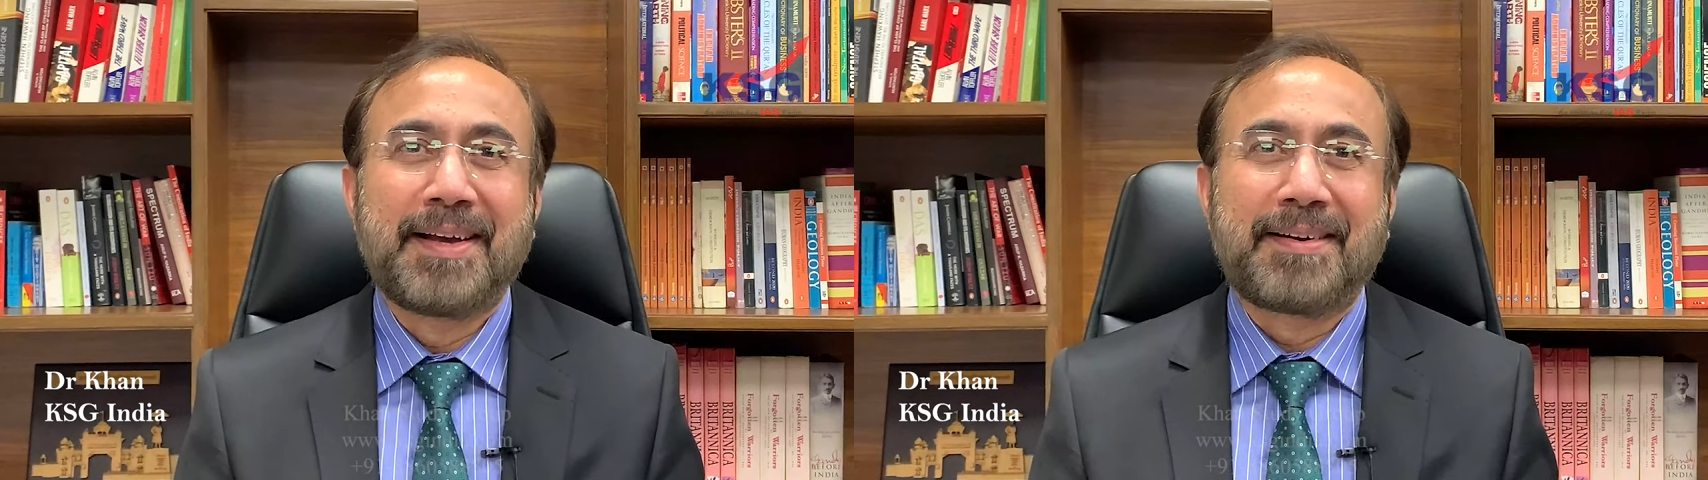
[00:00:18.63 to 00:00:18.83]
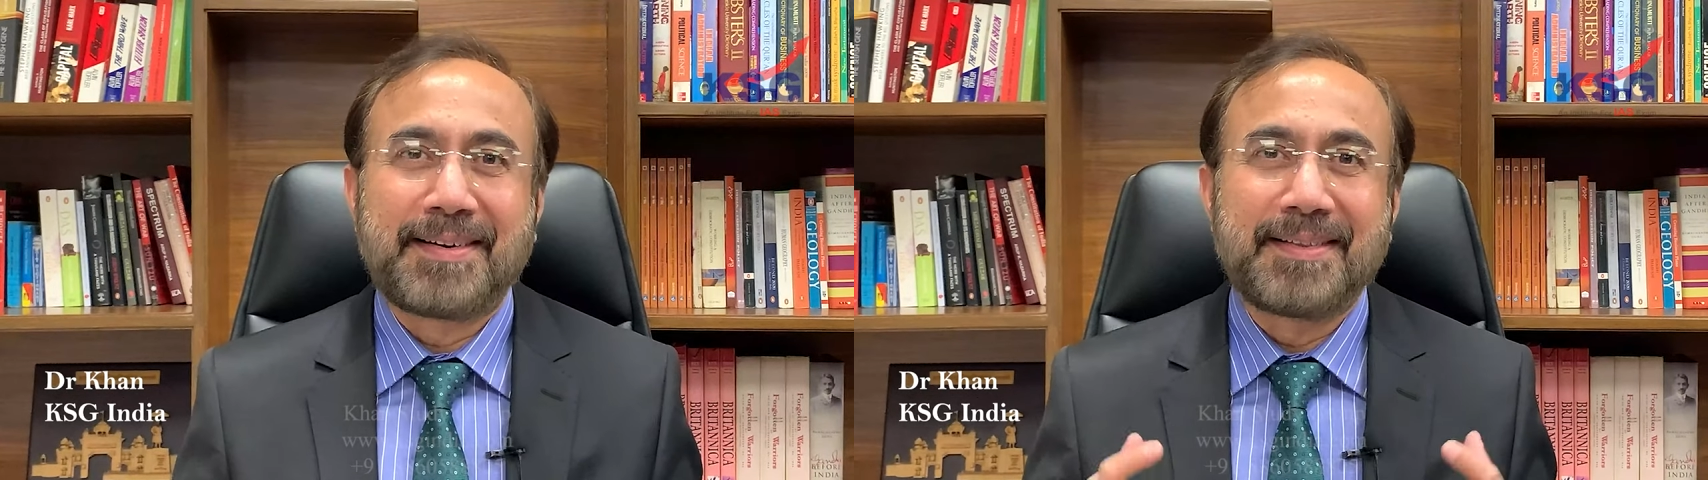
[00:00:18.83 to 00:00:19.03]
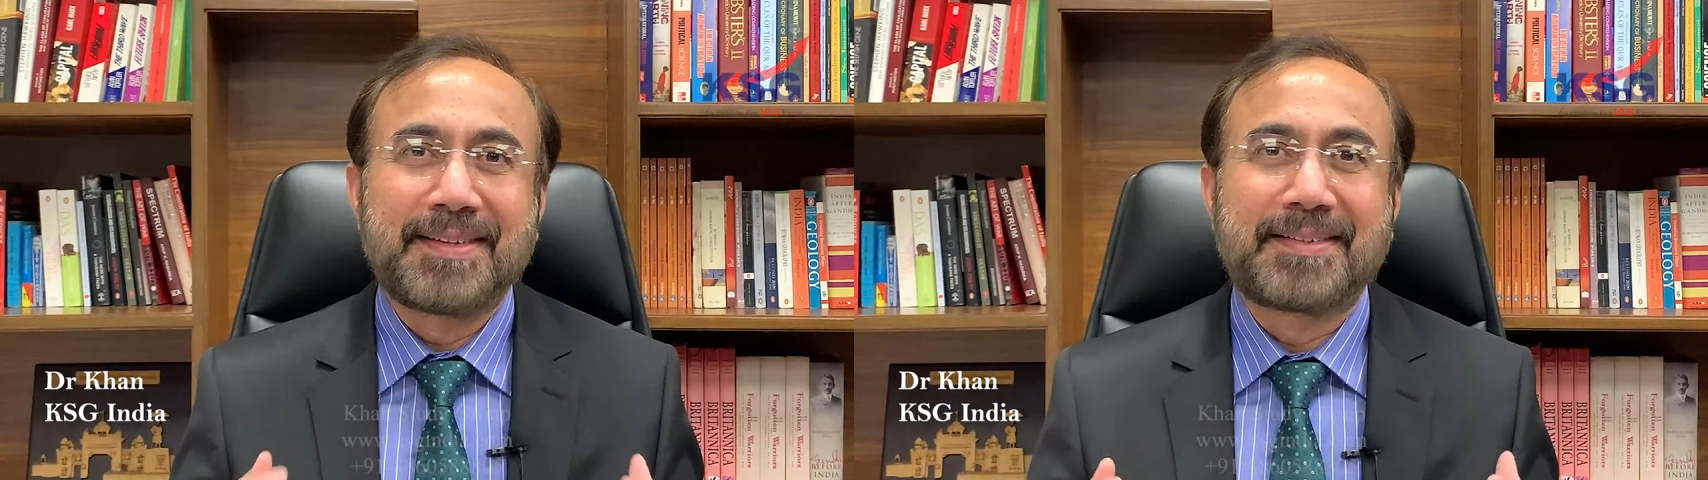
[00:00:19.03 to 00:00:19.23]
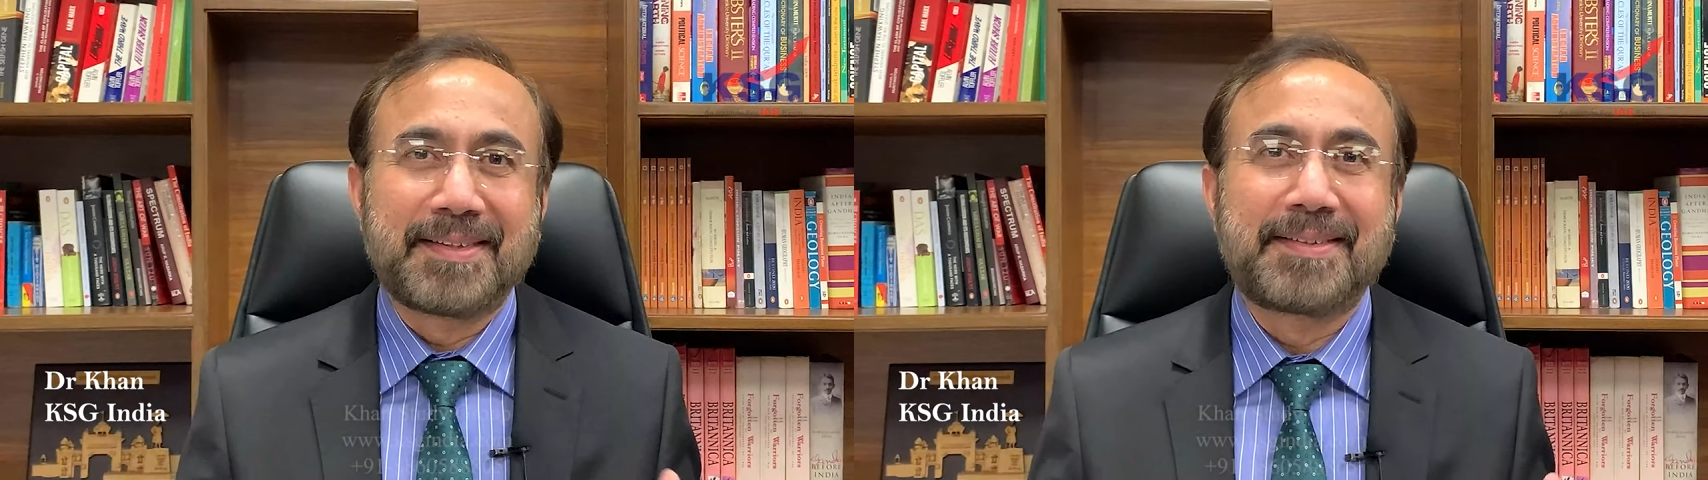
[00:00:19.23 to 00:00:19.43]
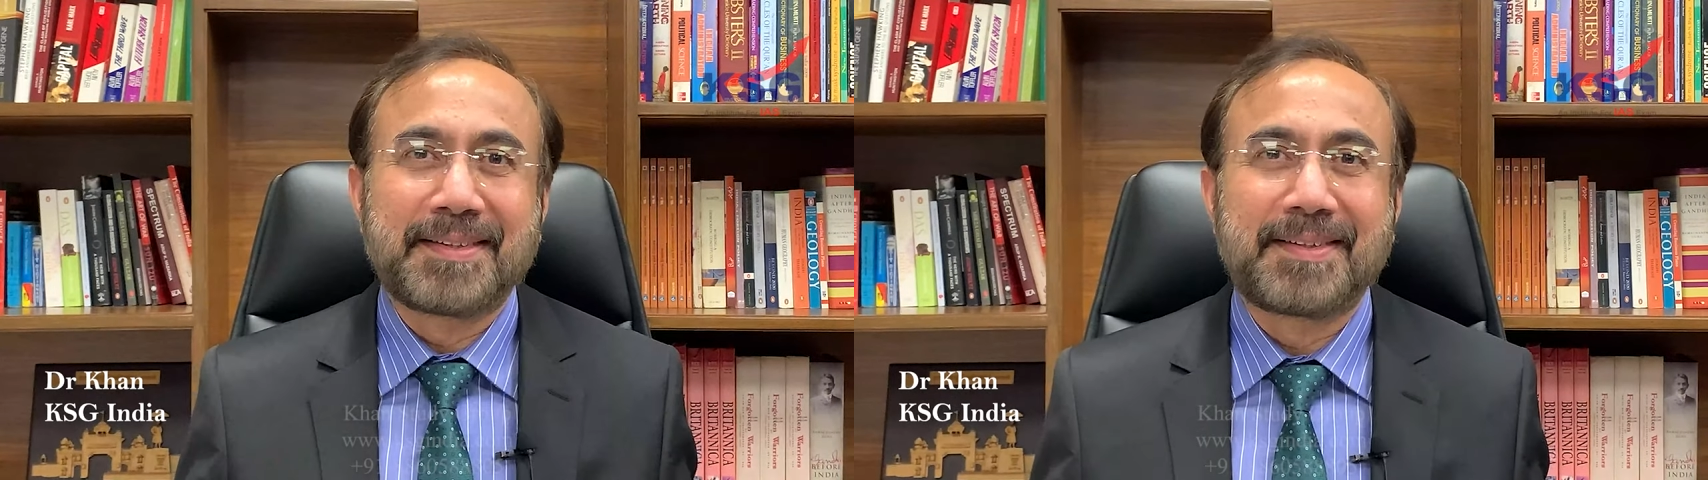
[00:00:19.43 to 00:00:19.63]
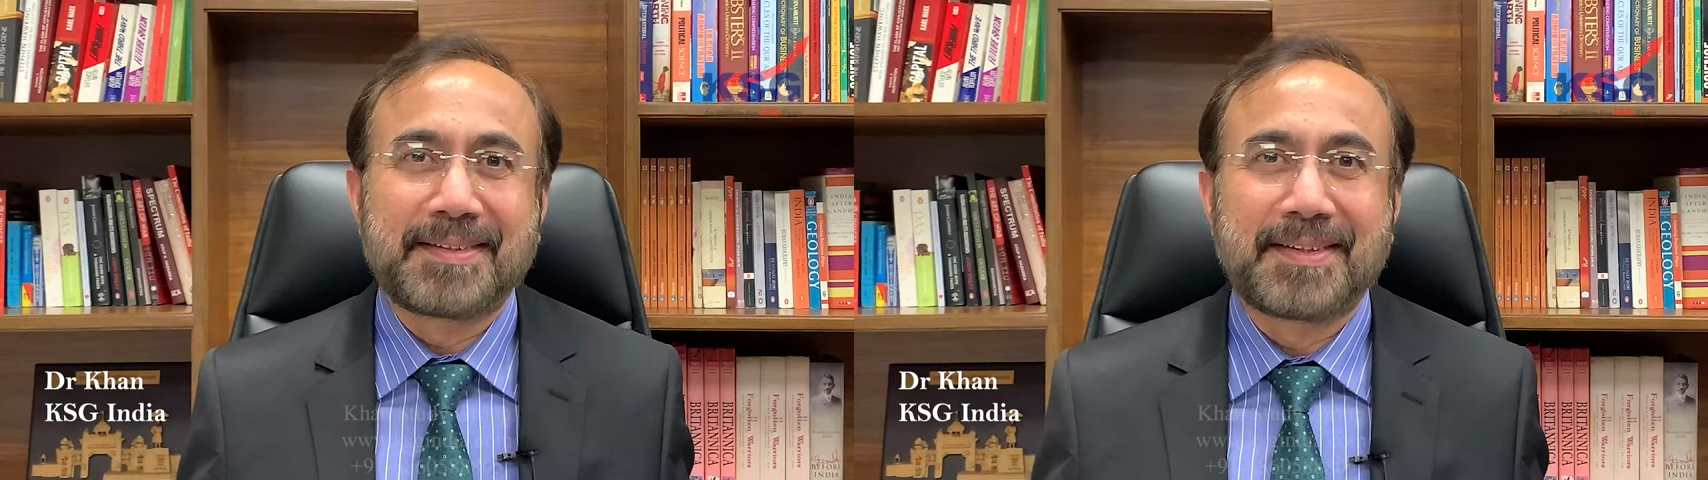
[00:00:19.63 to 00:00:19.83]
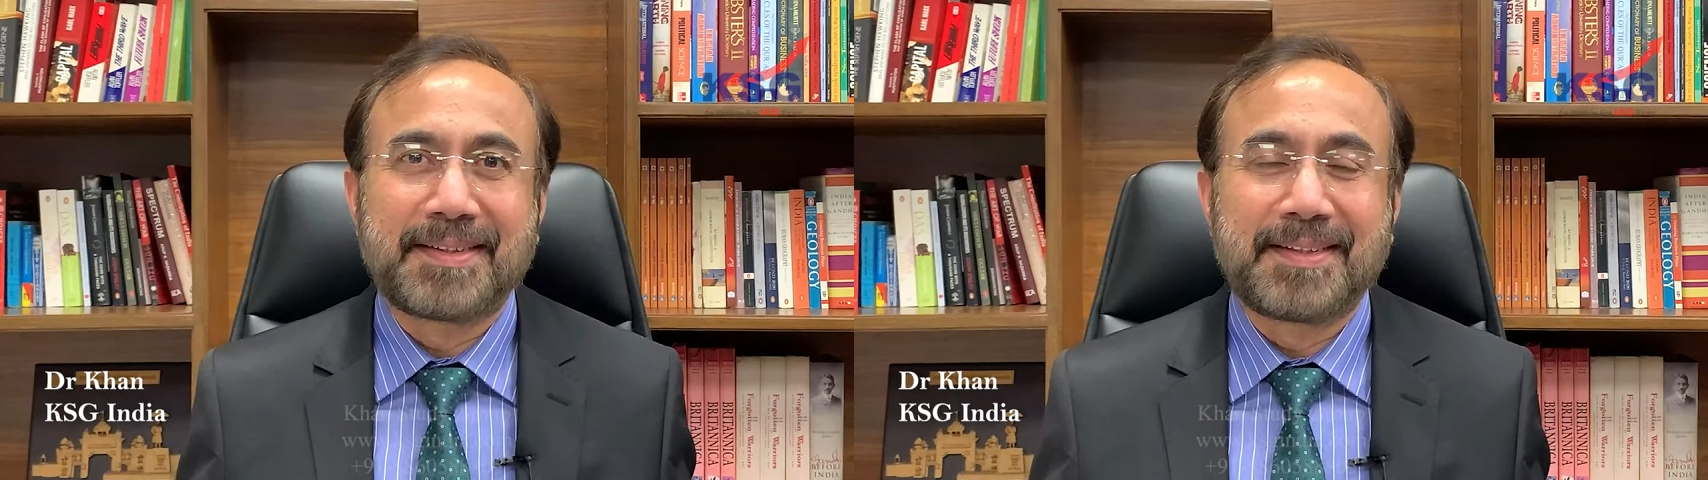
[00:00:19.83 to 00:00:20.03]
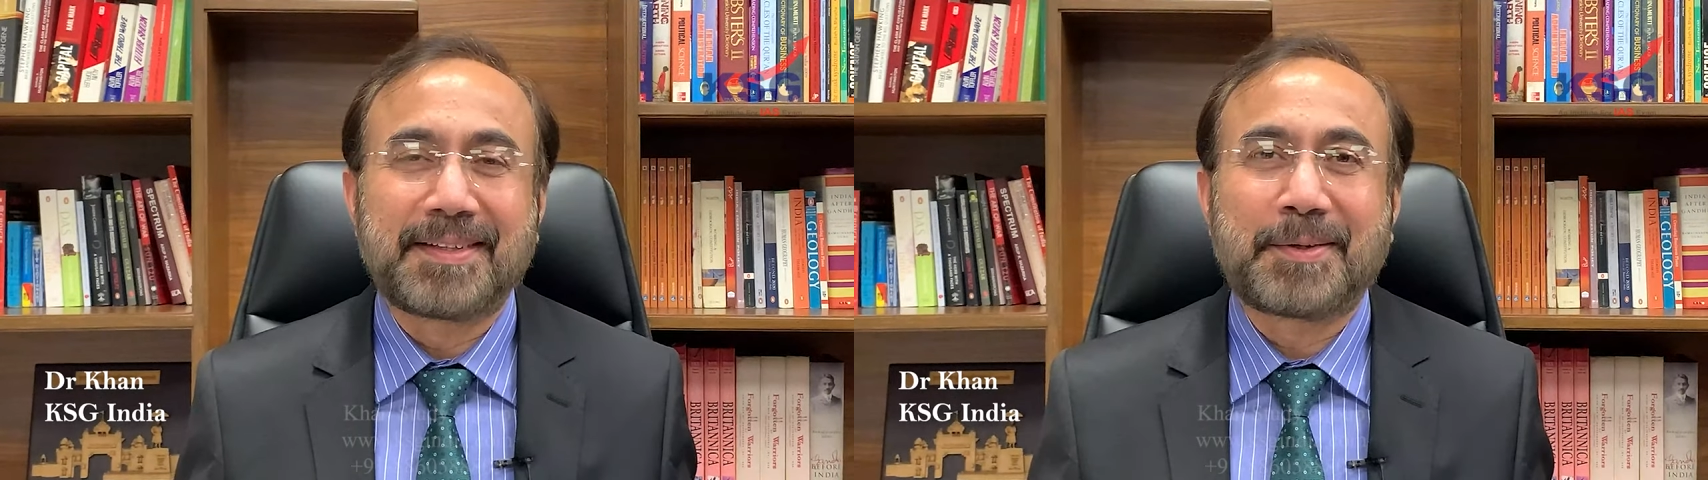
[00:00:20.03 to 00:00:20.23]
written this, this, this, this,
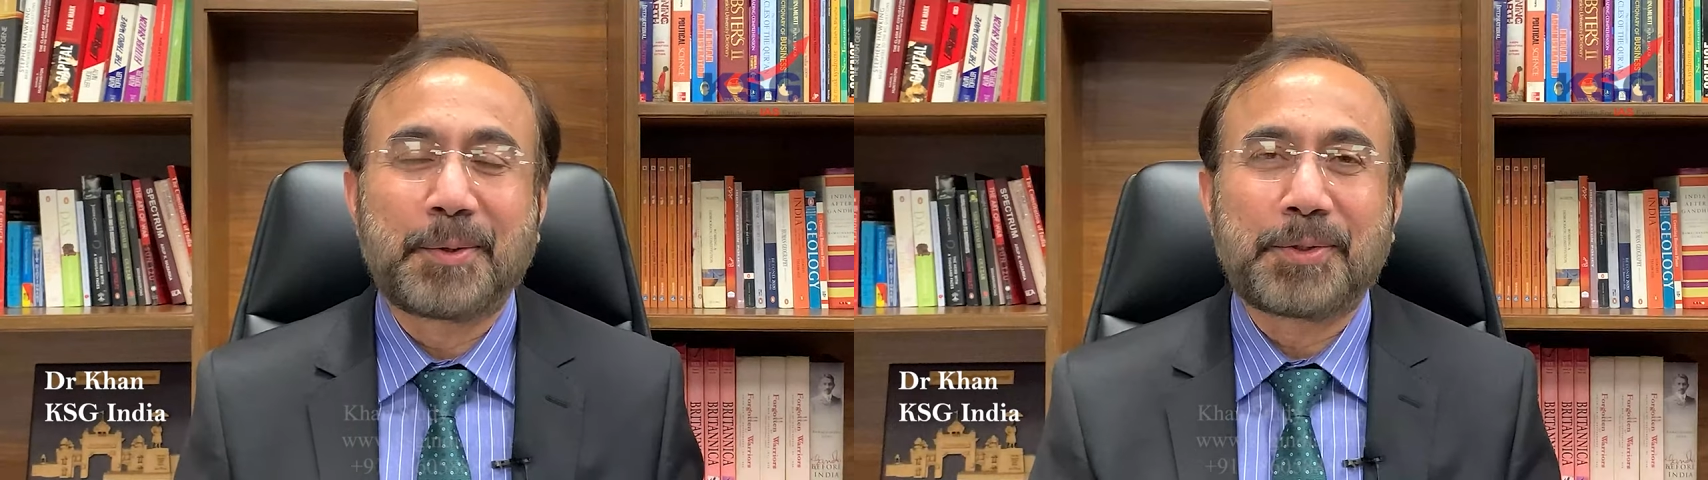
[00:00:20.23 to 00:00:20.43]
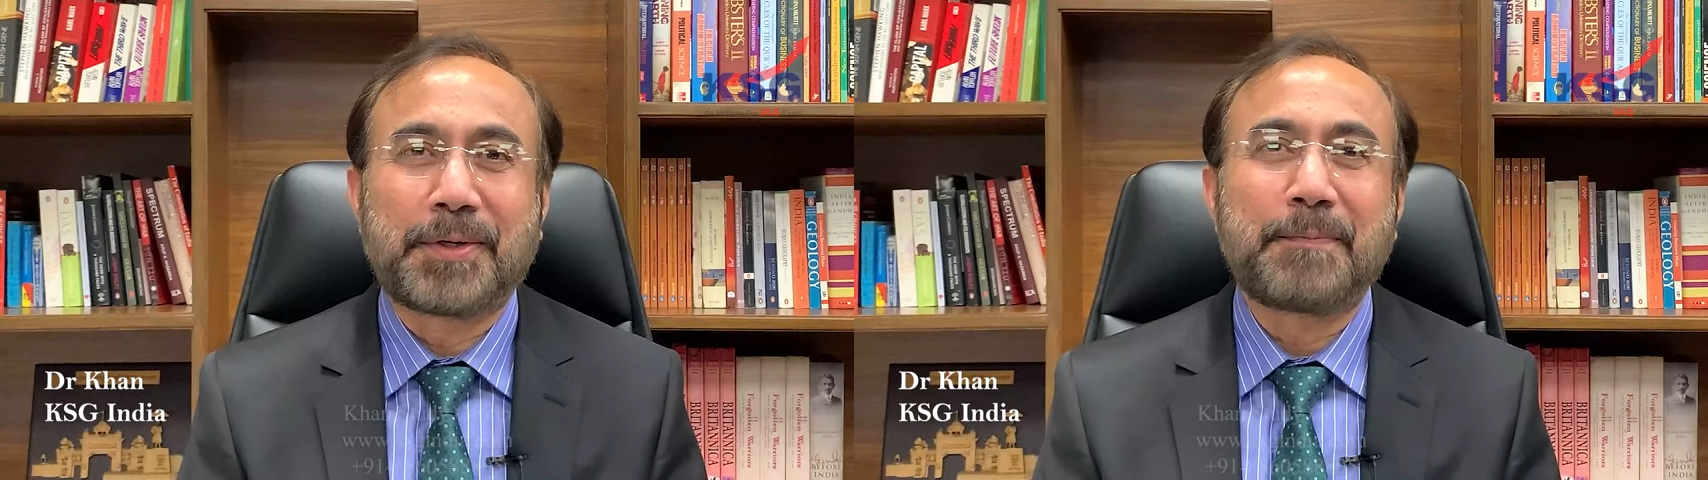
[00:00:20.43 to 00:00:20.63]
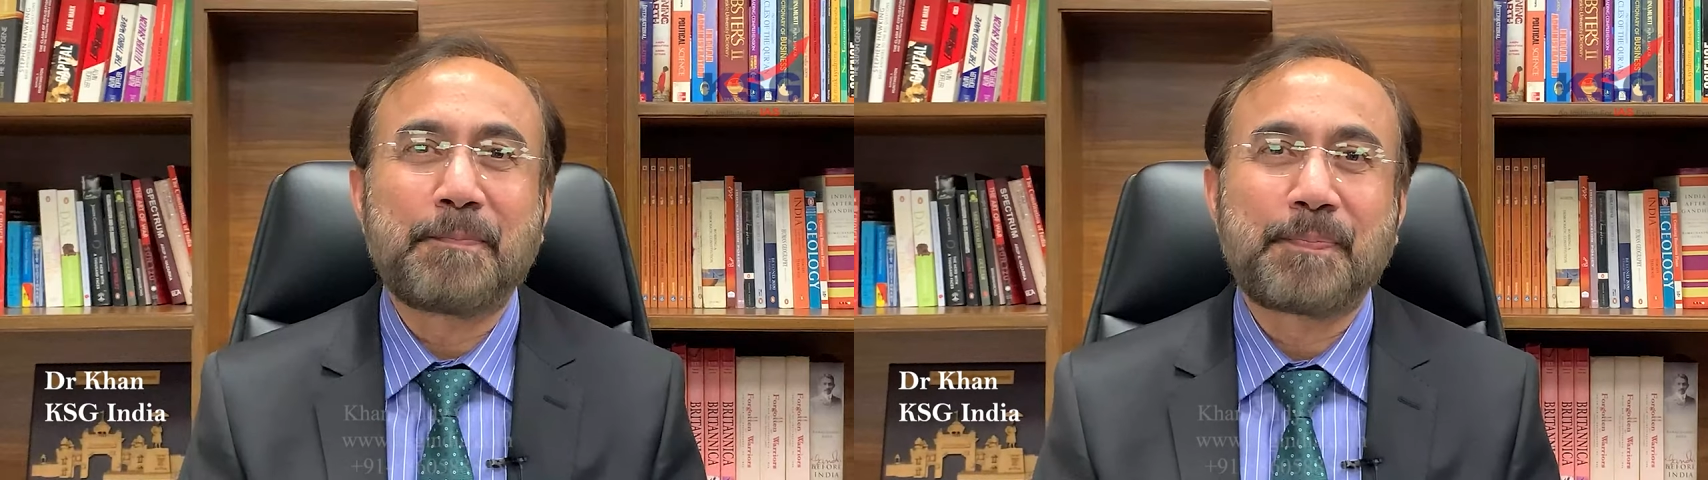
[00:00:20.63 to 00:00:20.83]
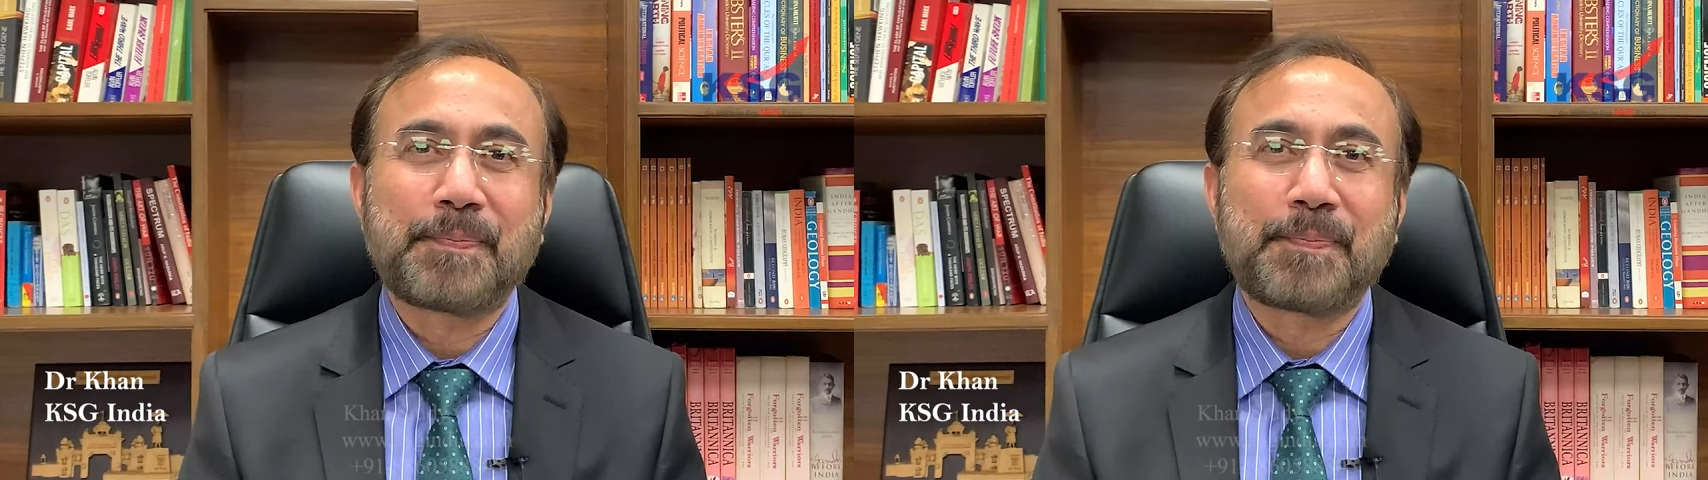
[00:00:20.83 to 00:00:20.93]
this in this question.